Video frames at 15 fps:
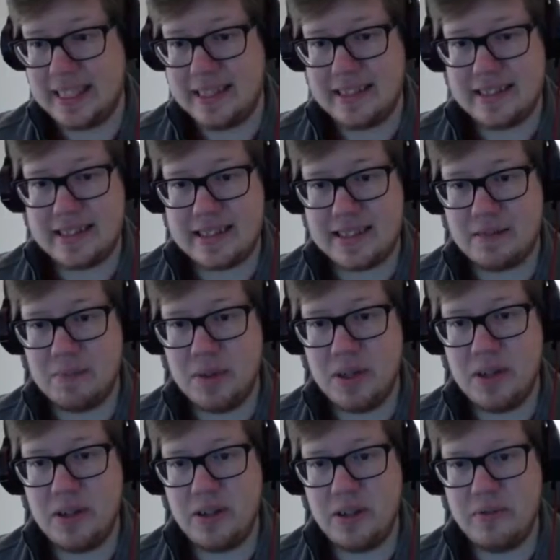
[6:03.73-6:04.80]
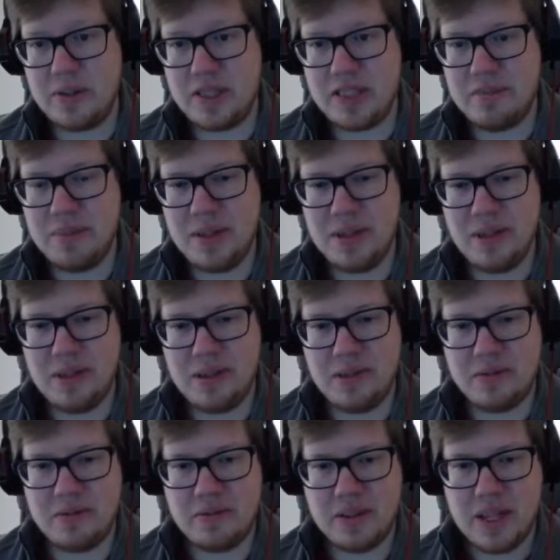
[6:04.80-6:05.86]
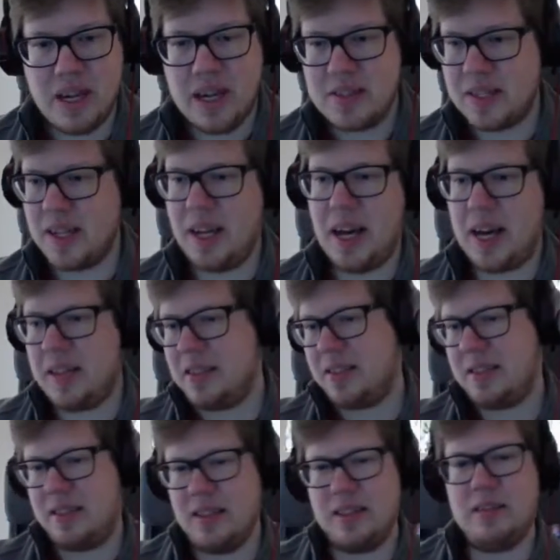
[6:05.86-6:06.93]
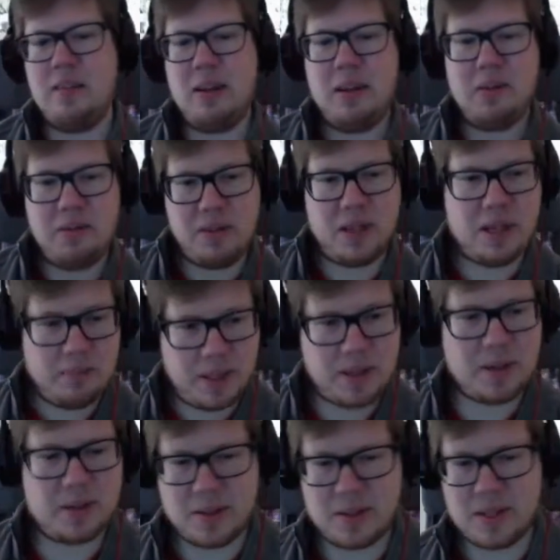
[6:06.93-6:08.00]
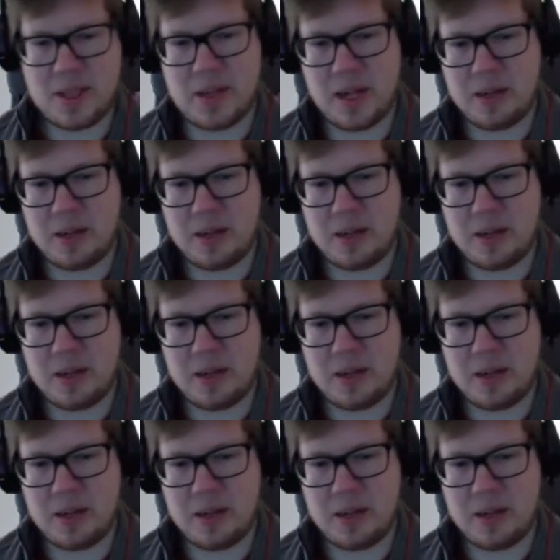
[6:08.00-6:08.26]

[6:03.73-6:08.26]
Smooth, smooth. So they are still... gonna be curious to see how